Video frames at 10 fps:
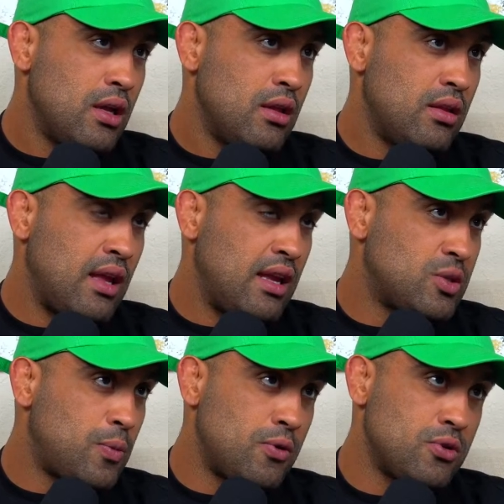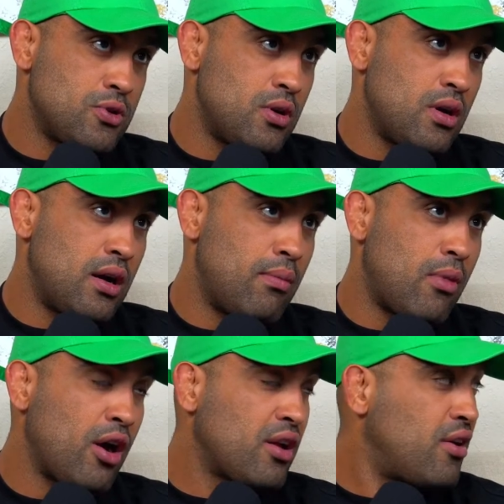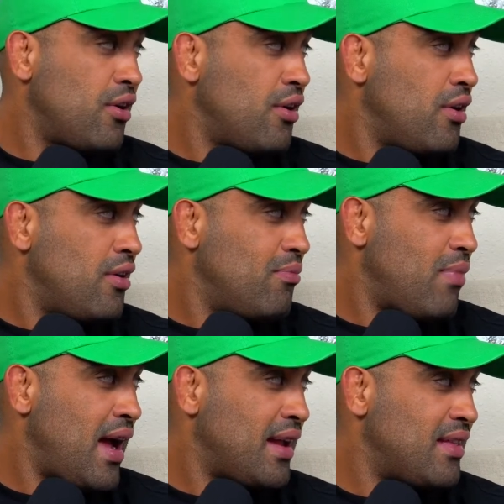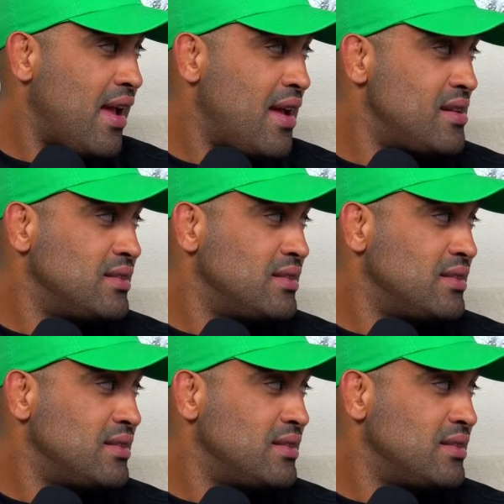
They sponsored Mark Kerr back then.